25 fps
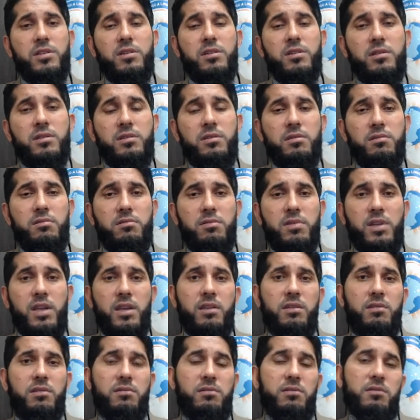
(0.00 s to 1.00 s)

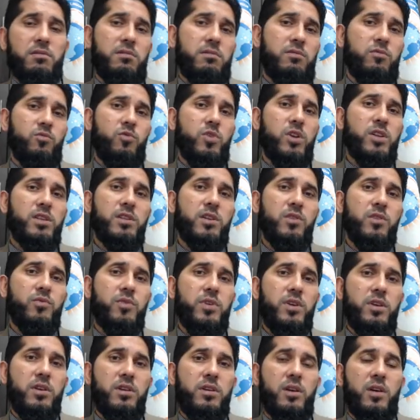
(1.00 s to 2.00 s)
like once a
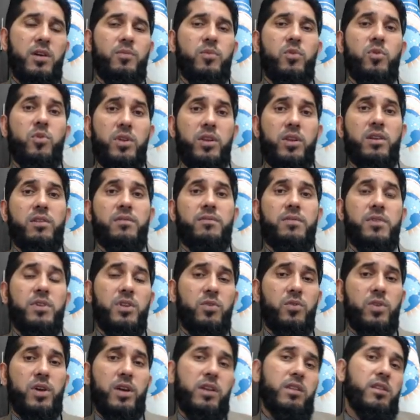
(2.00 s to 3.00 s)
week uploading a
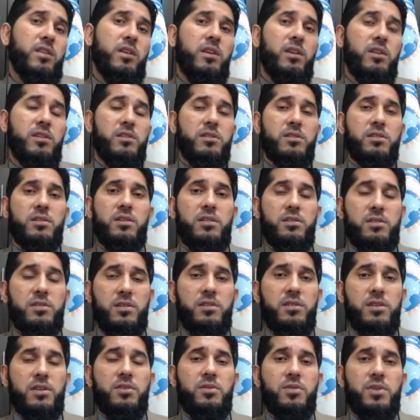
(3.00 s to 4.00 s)
video, I think
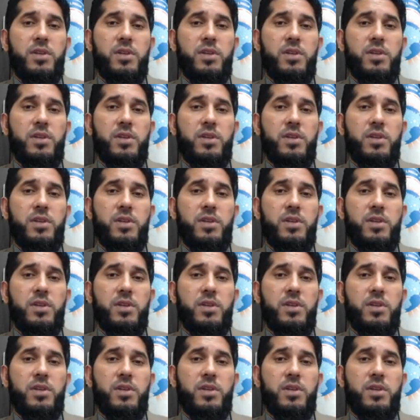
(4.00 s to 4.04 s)
is a good